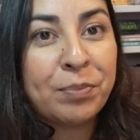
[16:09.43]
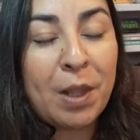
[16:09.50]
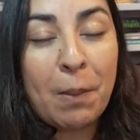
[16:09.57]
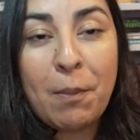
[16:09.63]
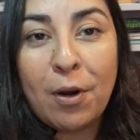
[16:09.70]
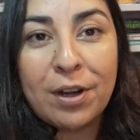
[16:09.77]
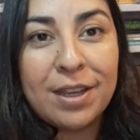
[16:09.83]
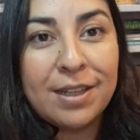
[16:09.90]

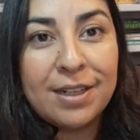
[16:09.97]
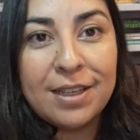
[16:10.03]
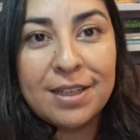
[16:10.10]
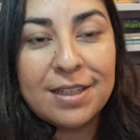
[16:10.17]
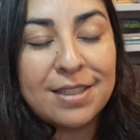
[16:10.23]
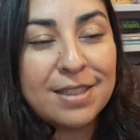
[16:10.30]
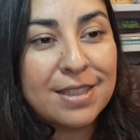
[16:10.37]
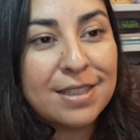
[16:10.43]

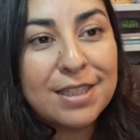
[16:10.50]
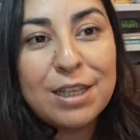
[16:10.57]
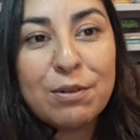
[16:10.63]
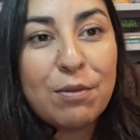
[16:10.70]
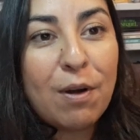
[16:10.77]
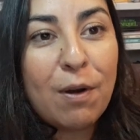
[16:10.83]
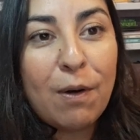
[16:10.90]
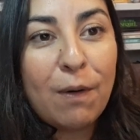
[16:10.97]
marketing,
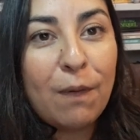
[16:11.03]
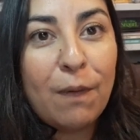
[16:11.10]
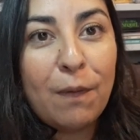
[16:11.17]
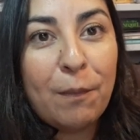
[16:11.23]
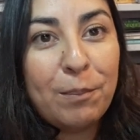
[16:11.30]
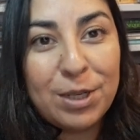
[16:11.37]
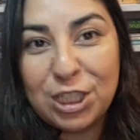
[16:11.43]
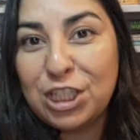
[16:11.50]

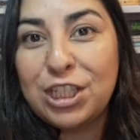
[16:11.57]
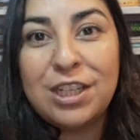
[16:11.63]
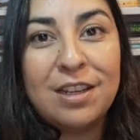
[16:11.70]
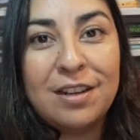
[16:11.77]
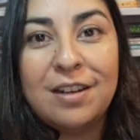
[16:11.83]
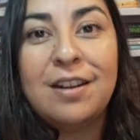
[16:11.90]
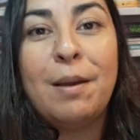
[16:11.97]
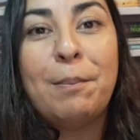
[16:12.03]
zero
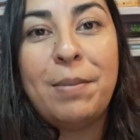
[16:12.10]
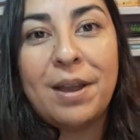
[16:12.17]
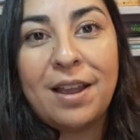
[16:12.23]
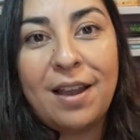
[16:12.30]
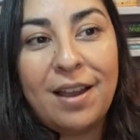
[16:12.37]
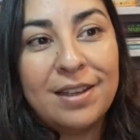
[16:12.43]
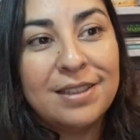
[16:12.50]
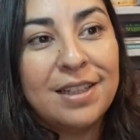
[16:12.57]
machine
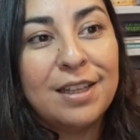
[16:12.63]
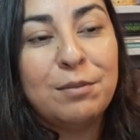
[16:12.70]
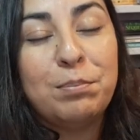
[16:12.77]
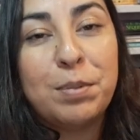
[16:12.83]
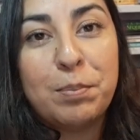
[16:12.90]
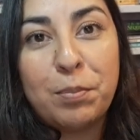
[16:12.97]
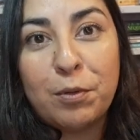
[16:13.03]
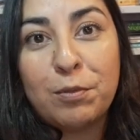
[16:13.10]
behind it.
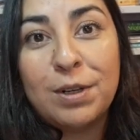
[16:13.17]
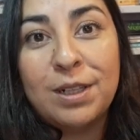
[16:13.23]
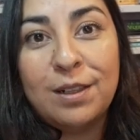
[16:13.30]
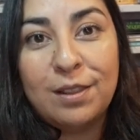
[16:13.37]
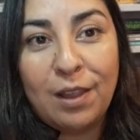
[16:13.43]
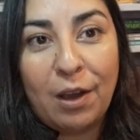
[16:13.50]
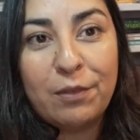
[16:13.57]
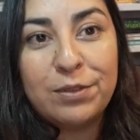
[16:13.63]
People really
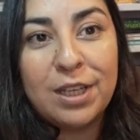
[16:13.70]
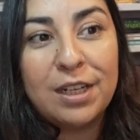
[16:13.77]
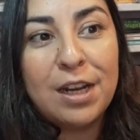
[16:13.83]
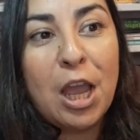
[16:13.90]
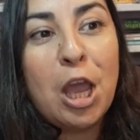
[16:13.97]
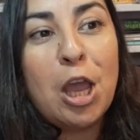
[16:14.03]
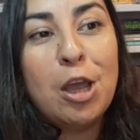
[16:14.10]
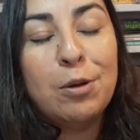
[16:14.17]
loved it,
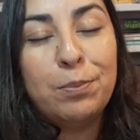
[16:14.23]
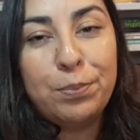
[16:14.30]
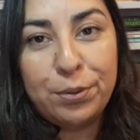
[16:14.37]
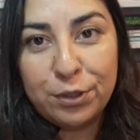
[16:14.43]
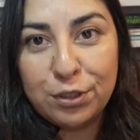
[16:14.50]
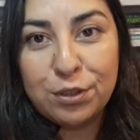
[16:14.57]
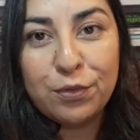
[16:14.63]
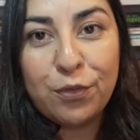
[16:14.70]

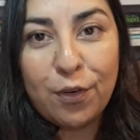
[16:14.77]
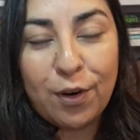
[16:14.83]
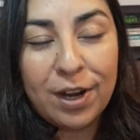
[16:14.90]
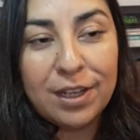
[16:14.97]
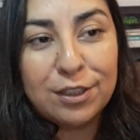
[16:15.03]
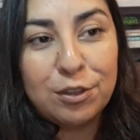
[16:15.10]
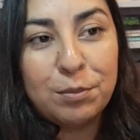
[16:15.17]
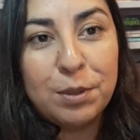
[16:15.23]
pushed for
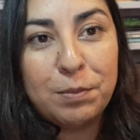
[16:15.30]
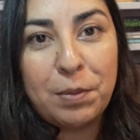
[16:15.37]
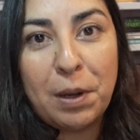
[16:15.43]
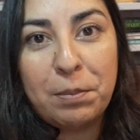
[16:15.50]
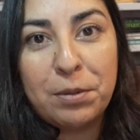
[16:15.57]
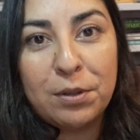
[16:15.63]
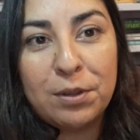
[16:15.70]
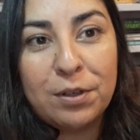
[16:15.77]
it to be
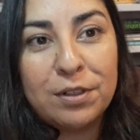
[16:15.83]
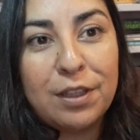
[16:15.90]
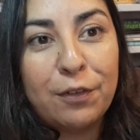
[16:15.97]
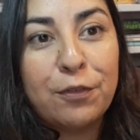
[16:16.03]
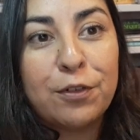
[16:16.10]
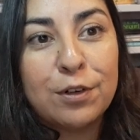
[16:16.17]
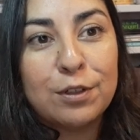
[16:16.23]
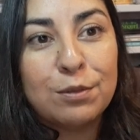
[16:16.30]
popular, the
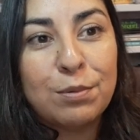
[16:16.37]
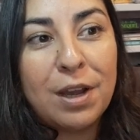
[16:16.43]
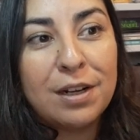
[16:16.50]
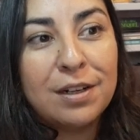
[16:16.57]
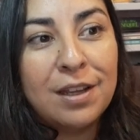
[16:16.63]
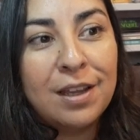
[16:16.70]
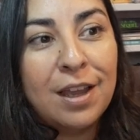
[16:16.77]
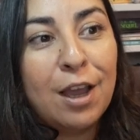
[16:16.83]
first
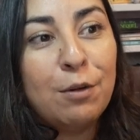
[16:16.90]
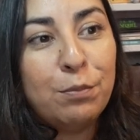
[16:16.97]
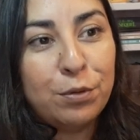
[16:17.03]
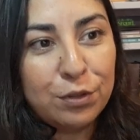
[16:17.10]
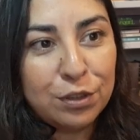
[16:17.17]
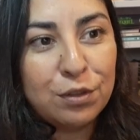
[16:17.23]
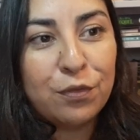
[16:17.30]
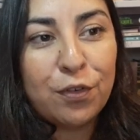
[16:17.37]
one,
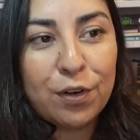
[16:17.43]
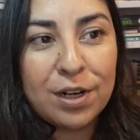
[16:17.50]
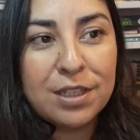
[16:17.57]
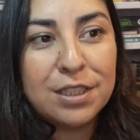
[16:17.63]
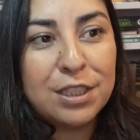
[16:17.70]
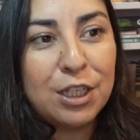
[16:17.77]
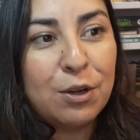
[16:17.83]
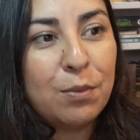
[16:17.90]
pushed for a
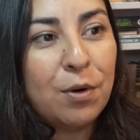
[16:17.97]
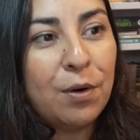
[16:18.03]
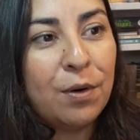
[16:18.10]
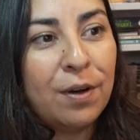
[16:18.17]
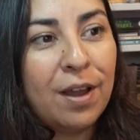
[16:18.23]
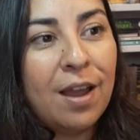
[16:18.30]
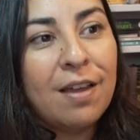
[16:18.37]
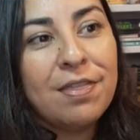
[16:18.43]

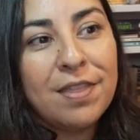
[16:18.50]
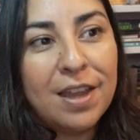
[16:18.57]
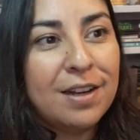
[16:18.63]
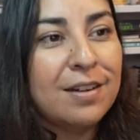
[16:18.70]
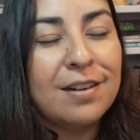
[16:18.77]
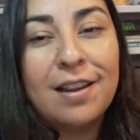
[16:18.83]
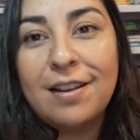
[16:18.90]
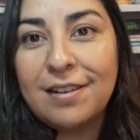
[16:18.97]
sequel, and
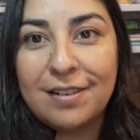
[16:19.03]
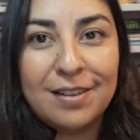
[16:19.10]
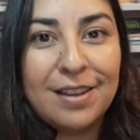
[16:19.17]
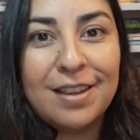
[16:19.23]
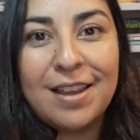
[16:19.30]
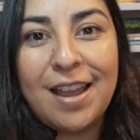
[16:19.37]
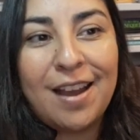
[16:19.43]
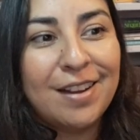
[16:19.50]
then
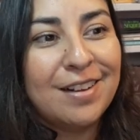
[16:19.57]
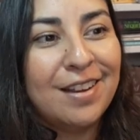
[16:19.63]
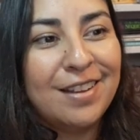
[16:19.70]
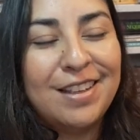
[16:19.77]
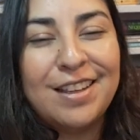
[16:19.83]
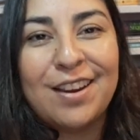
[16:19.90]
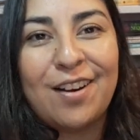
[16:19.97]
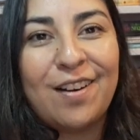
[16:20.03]
it got
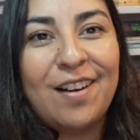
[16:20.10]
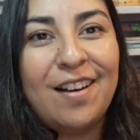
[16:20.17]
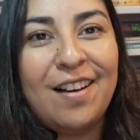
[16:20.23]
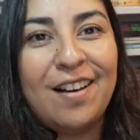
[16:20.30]
here